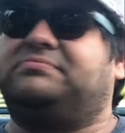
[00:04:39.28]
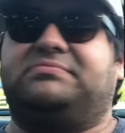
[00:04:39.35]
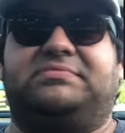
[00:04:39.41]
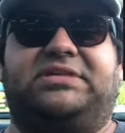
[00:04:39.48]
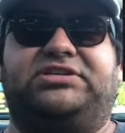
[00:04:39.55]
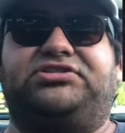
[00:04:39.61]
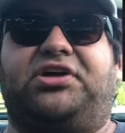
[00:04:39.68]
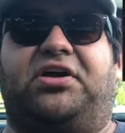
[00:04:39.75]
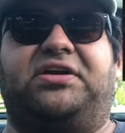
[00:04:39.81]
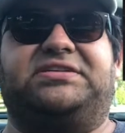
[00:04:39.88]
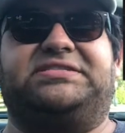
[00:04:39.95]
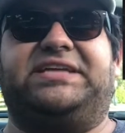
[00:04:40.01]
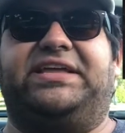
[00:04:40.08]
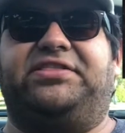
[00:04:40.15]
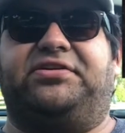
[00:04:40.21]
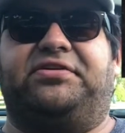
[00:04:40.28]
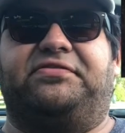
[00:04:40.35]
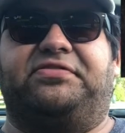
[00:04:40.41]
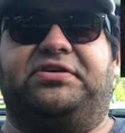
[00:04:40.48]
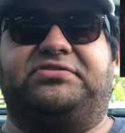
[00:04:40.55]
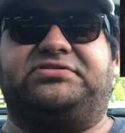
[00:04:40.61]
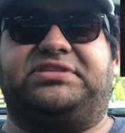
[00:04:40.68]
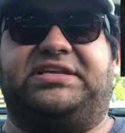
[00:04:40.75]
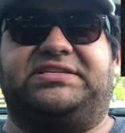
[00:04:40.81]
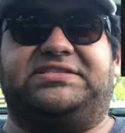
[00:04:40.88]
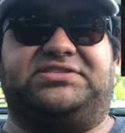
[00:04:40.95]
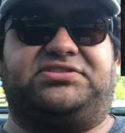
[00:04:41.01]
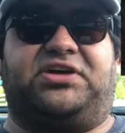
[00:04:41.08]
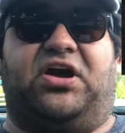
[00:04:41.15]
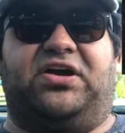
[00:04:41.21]
This car is neither of those things.
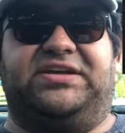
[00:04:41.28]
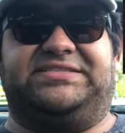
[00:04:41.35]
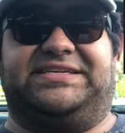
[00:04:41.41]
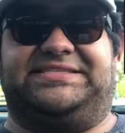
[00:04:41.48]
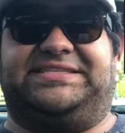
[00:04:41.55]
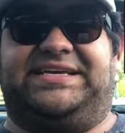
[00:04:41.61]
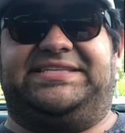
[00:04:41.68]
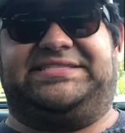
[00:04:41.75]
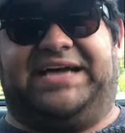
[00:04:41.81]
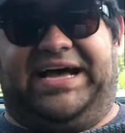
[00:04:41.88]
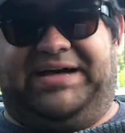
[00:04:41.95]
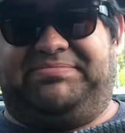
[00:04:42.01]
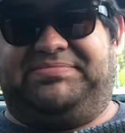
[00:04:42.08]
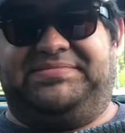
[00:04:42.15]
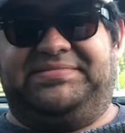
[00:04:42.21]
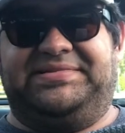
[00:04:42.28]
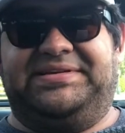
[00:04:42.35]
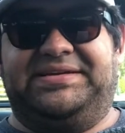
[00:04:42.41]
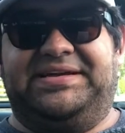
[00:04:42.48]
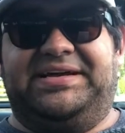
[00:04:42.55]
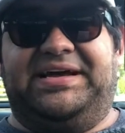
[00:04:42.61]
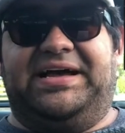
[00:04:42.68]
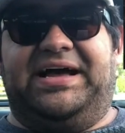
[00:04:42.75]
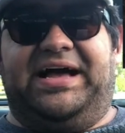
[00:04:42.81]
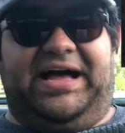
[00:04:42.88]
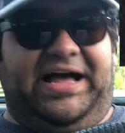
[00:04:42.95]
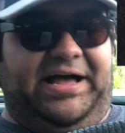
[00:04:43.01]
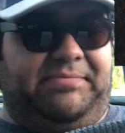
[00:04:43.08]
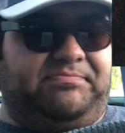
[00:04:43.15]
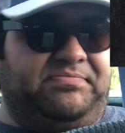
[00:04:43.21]
This car is a T-top.
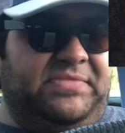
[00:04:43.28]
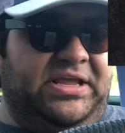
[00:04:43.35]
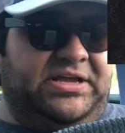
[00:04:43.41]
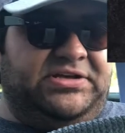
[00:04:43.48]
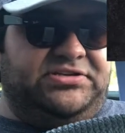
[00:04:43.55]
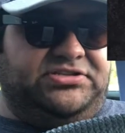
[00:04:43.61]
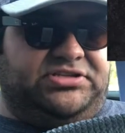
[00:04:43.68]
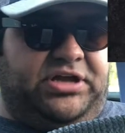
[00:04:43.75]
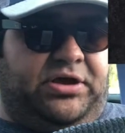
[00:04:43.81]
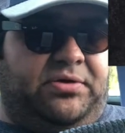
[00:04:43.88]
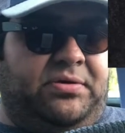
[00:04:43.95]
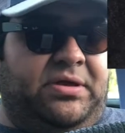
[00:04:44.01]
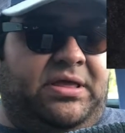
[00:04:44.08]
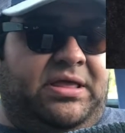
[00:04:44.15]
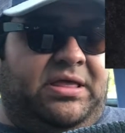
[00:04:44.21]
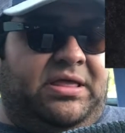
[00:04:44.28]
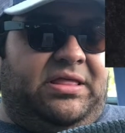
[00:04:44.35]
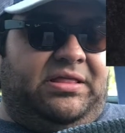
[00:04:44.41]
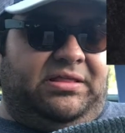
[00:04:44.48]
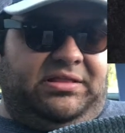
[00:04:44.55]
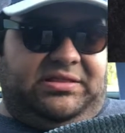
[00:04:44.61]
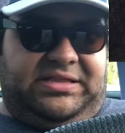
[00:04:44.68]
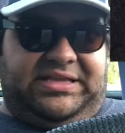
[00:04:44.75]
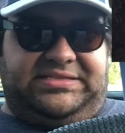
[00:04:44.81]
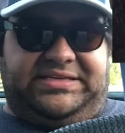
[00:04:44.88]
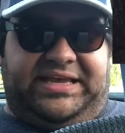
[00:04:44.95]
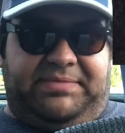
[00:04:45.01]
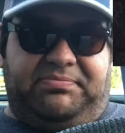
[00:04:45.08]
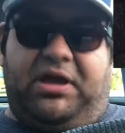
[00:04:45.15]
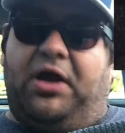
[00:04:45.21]
So let's
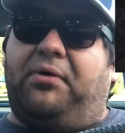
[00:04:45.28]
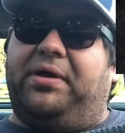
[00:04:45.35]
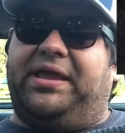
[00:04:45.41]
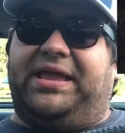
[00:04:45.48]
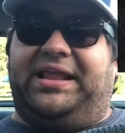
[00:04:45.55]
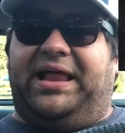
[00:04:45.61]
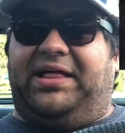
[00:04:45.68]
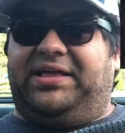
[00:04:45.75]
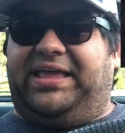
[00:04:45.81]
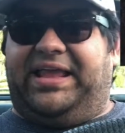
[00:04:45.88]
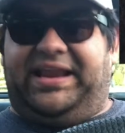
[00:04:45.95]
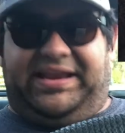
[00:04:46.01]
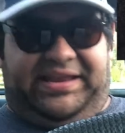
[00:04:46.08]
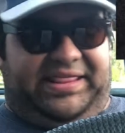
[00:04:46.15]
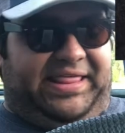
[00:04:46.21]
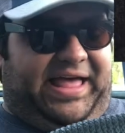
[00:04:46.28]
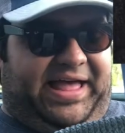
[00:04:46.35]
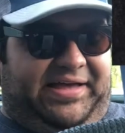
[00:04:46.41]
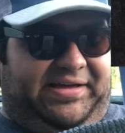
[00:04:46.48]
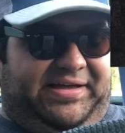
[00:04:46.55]
keep going, and I'll get into that.